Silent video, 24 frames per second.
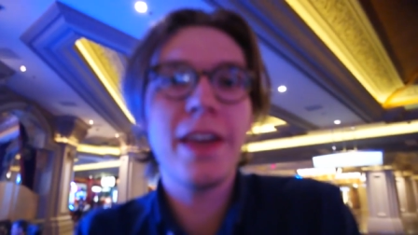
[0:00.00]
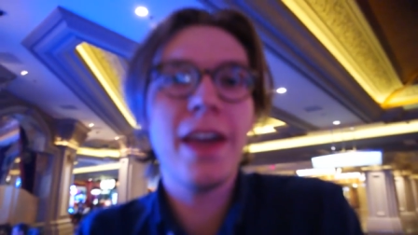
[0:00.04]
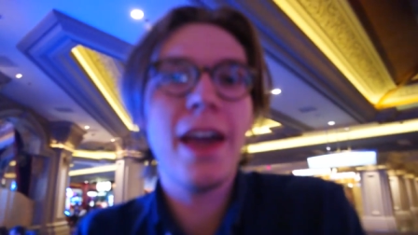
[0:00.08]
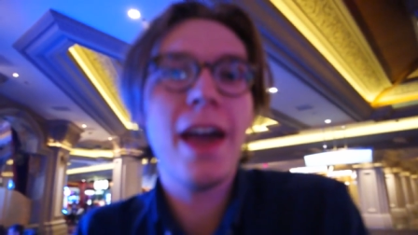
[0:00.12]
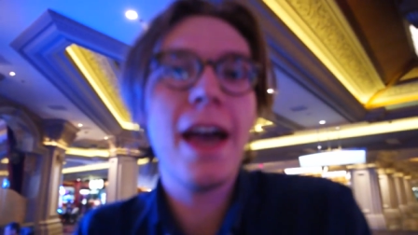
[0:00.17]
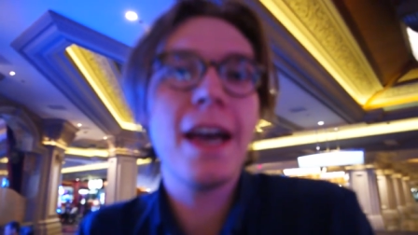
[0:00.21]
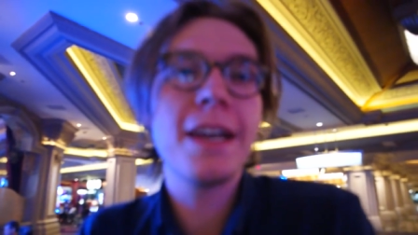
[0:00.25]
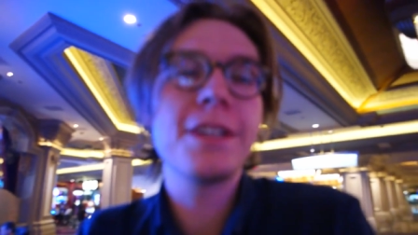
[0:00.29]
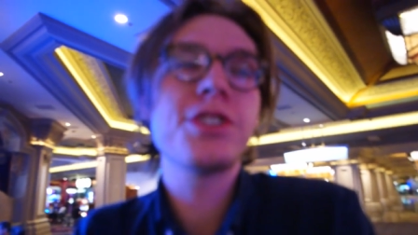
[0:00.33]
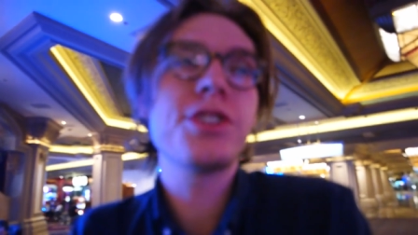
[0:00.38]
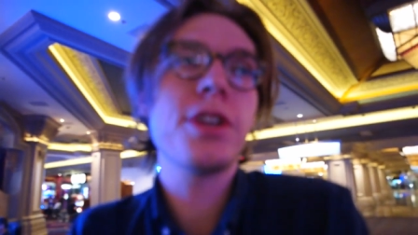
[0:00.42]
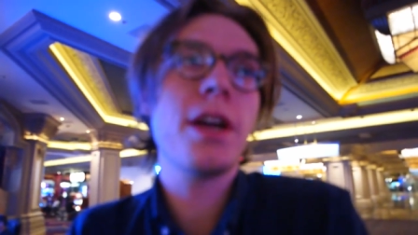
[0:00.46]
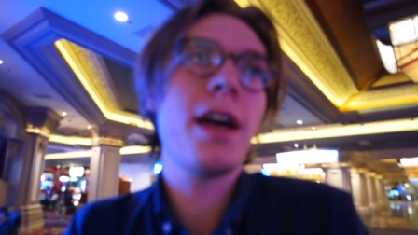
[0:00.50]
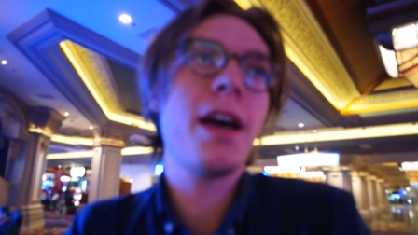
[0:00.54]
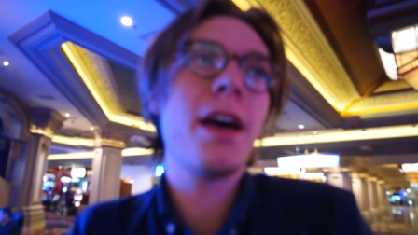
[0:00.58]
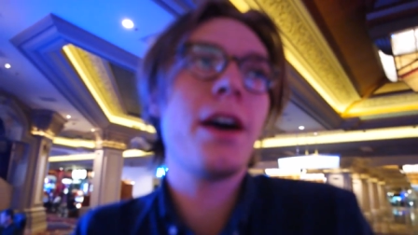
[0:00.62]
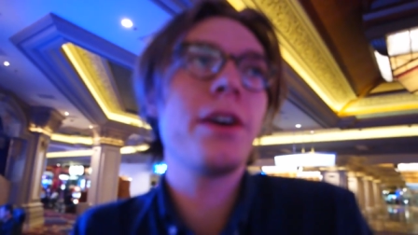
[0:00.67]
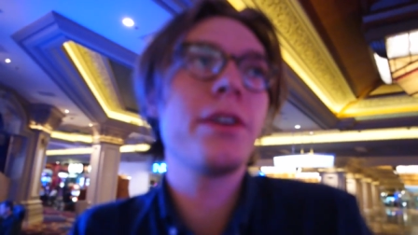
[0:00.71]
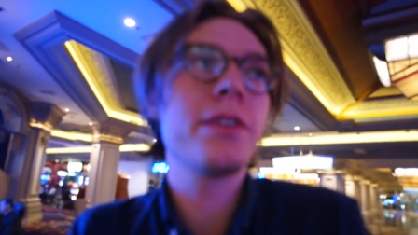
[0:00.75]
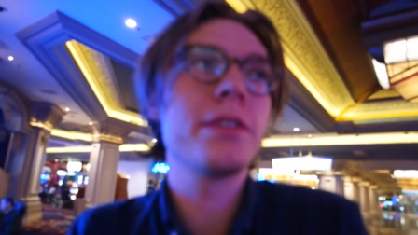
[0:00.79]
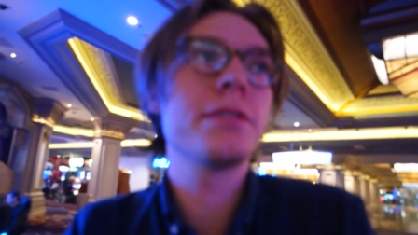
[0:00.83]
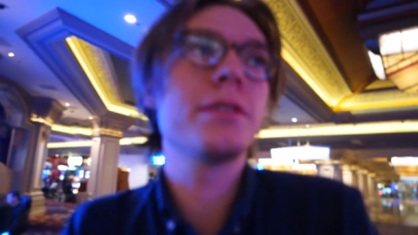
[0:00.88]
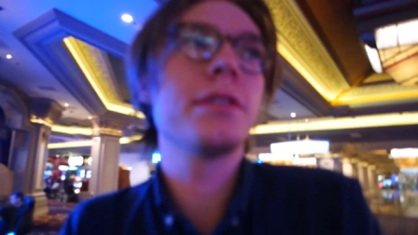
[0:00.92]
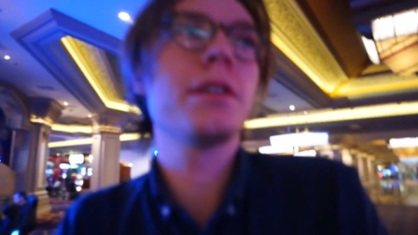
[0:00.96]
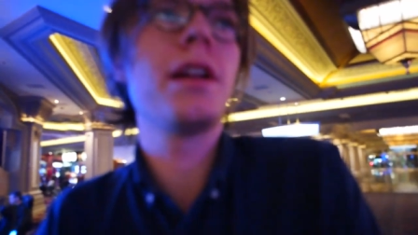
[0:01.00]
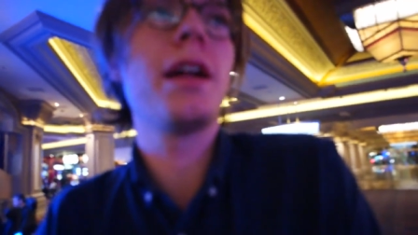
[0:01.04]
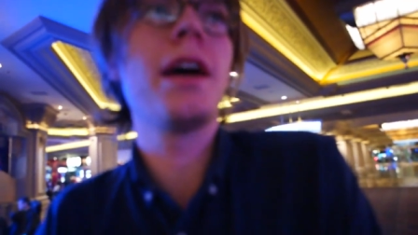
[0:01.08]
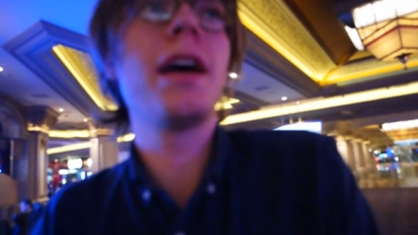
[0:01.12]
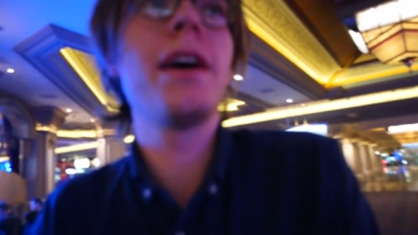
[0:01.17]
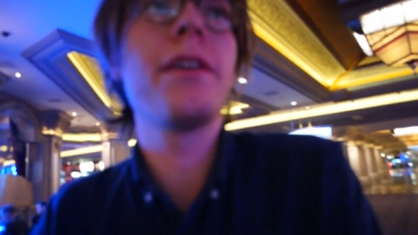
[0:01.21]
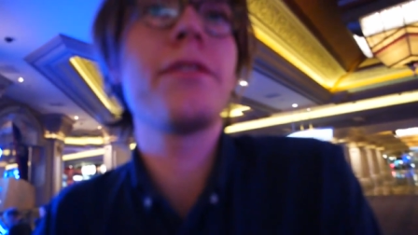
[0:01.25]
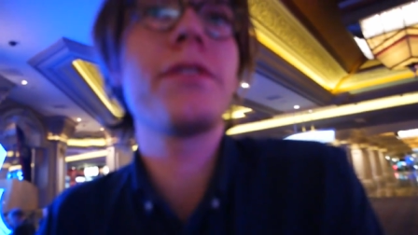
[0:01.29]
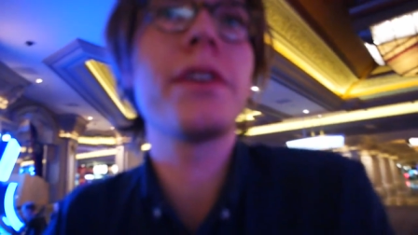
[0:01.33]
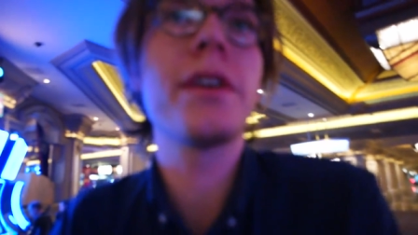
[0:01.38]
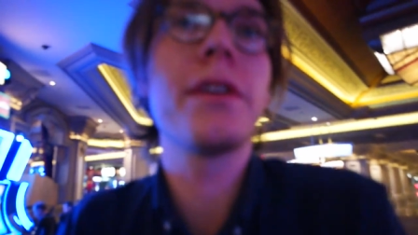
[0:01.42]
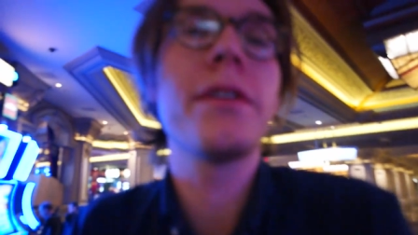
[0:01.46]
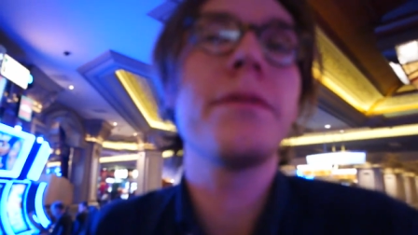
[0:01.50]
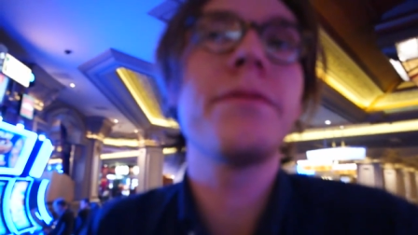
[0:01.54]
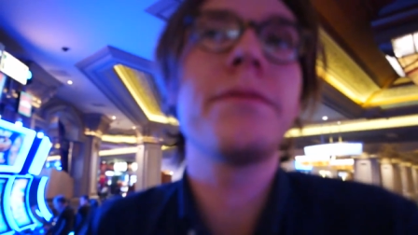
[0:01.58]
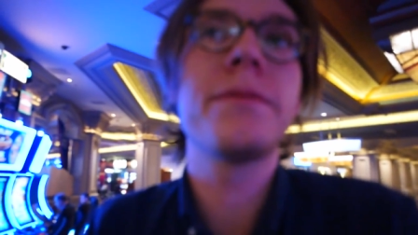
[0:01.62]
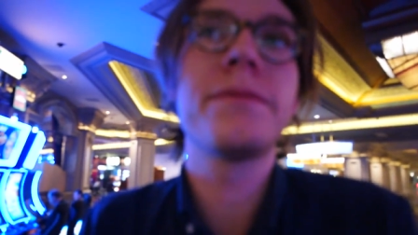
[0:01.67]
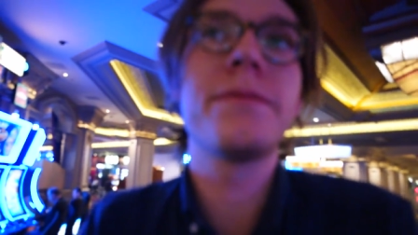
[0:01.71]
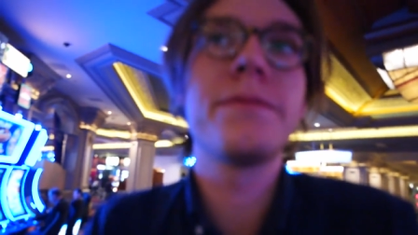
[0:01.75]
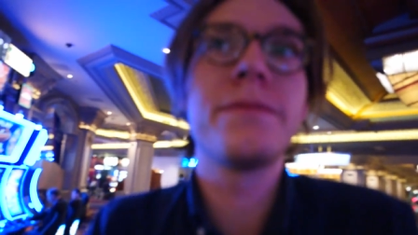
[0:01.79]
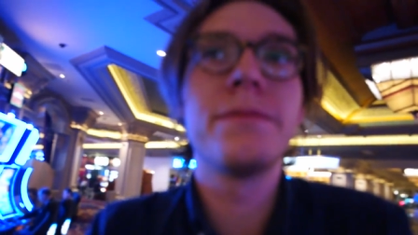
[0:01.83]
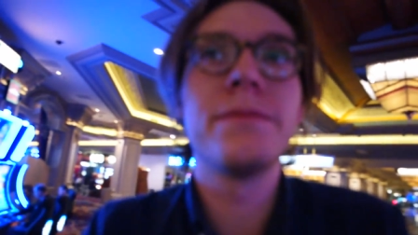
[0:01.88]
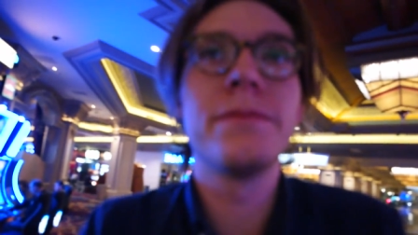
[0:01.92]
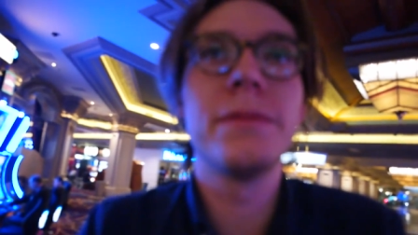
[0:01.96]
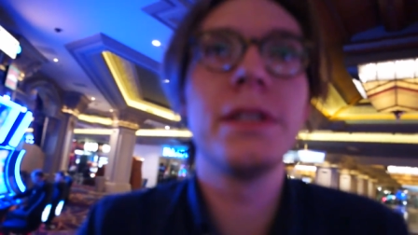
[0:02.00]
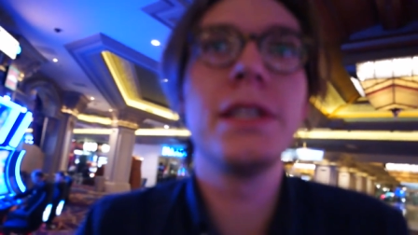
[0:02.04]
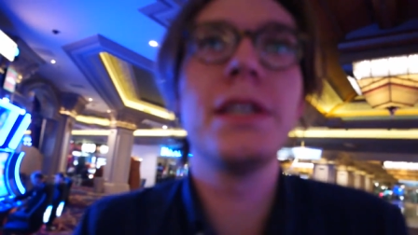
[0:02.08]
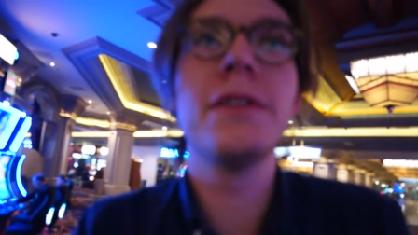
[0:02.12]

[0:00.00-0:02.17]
cash out. I have to